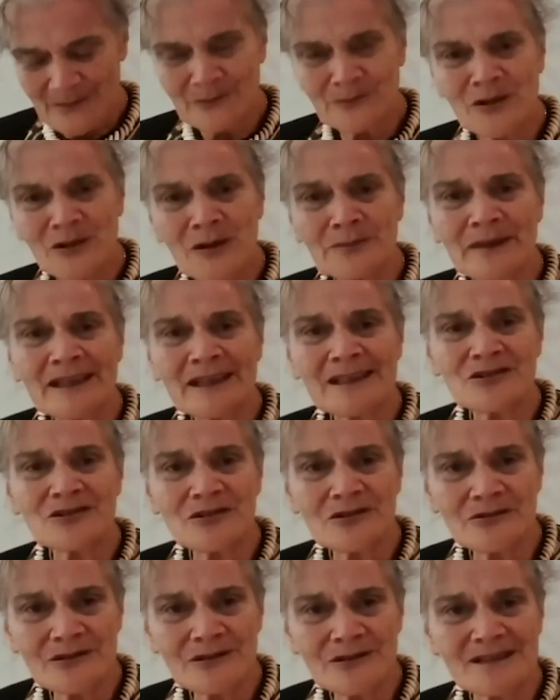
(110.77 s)
what made
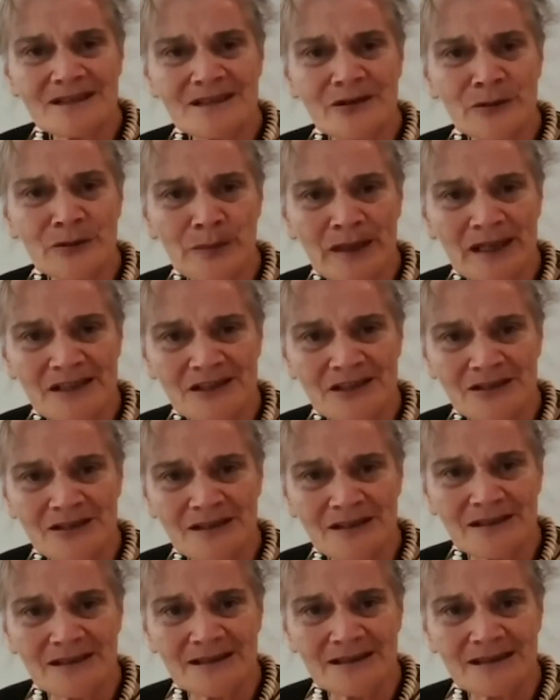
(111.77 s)
you so
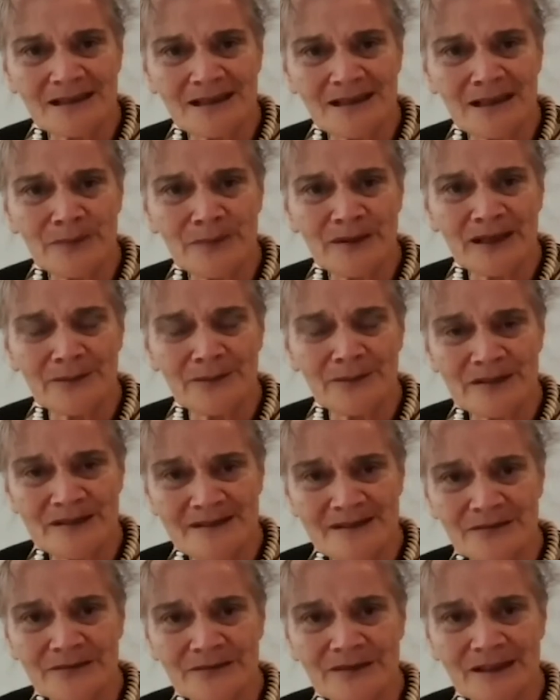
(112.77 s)
passionate about
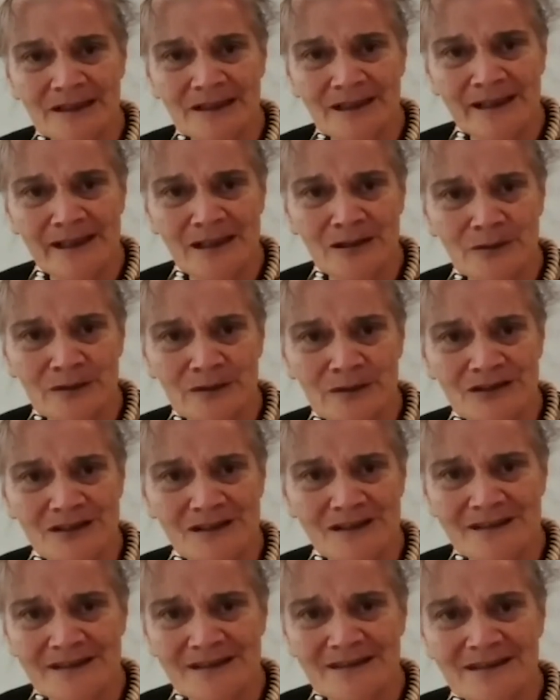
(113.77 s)
Pacific
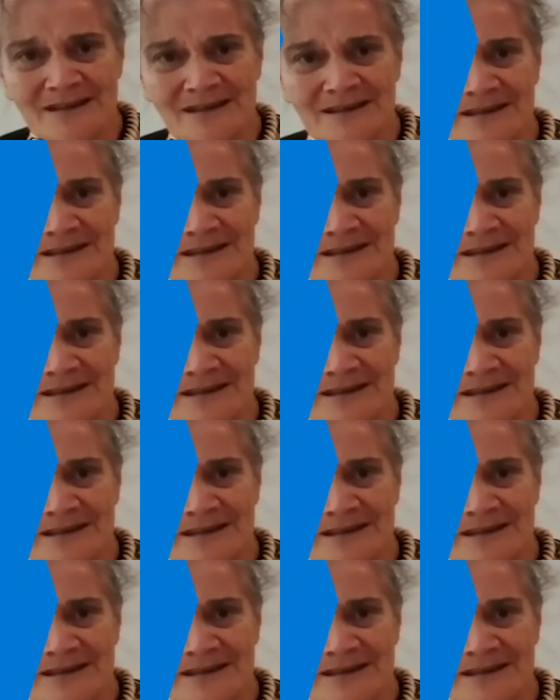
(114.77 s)
languages?